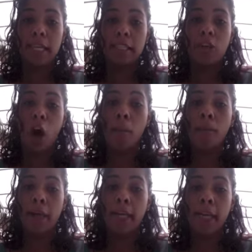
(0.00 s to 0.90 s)
Tom
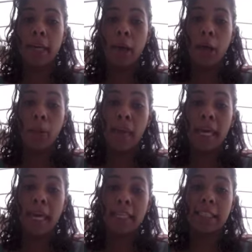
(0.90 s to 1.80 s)
Brady
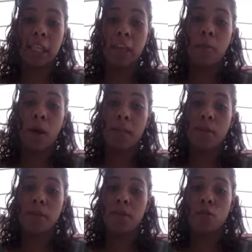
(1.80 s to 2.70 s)
making it to his
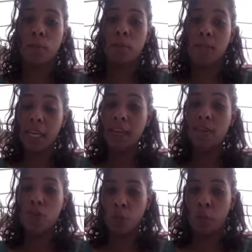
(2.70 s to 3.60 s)
possible
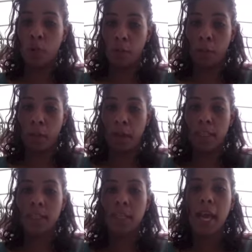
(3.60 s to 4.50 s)
sixth Super Bowl
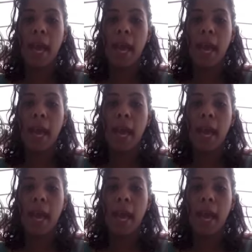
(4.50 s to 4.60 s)
appearance,